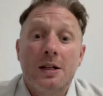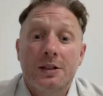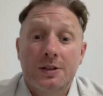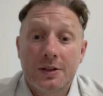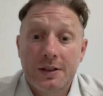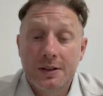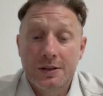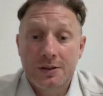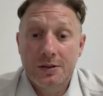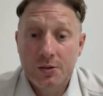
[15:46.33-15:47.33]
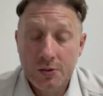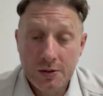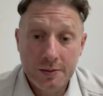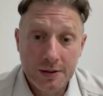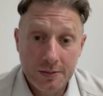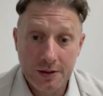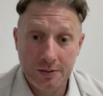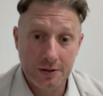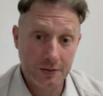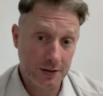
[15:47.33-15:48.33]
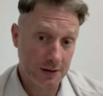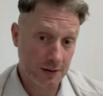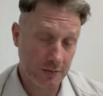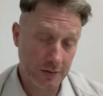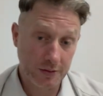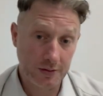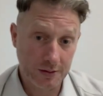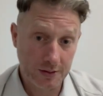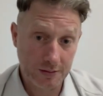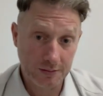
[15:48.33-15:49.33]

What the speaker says: So that is the story about me with the Fast and Furious